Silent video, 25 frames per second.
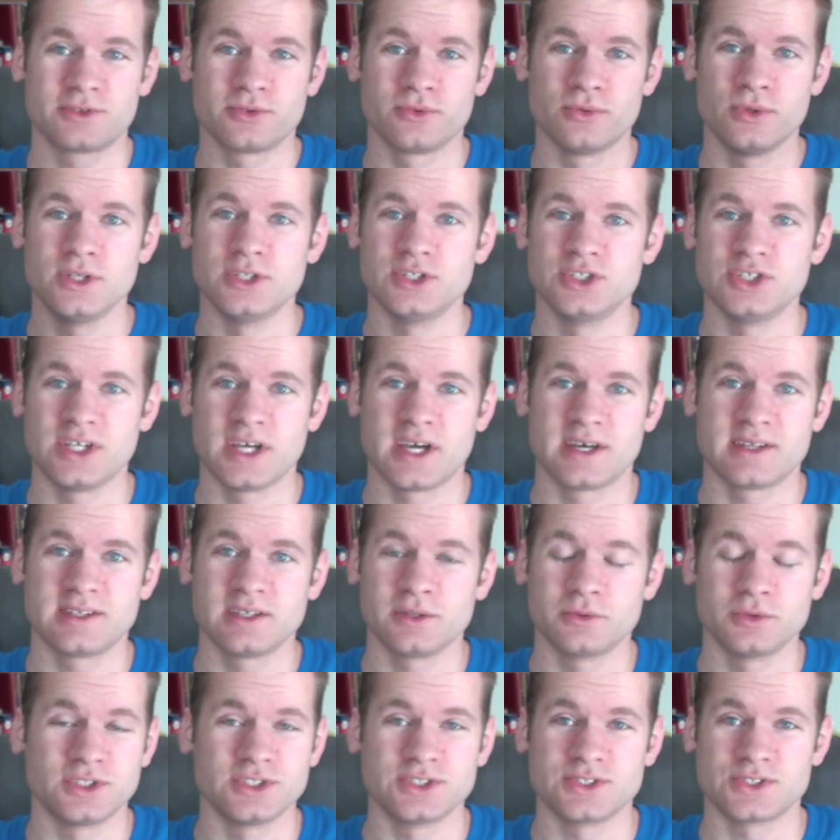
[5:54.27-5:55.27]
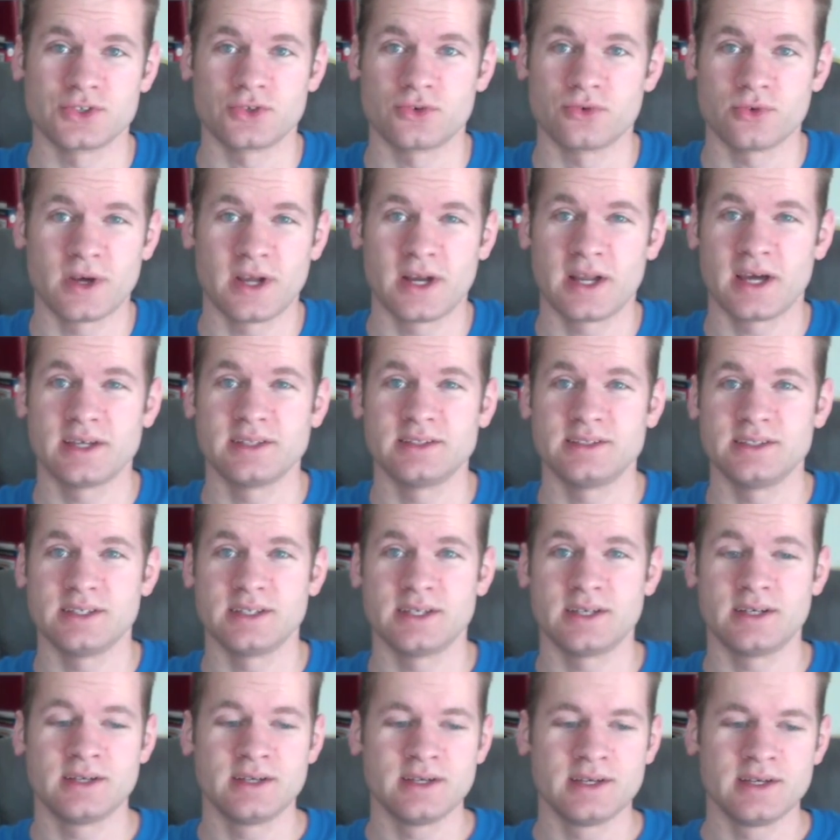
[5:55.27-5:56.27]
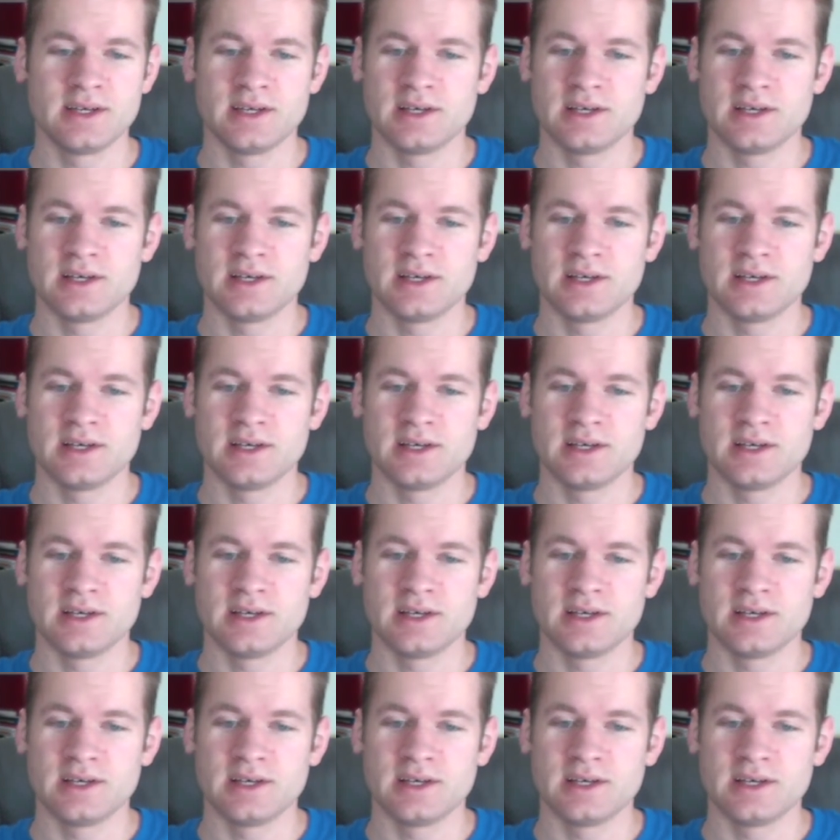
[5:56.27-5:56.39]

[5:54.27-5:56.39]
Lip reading: 3G, I think, which is a great idea.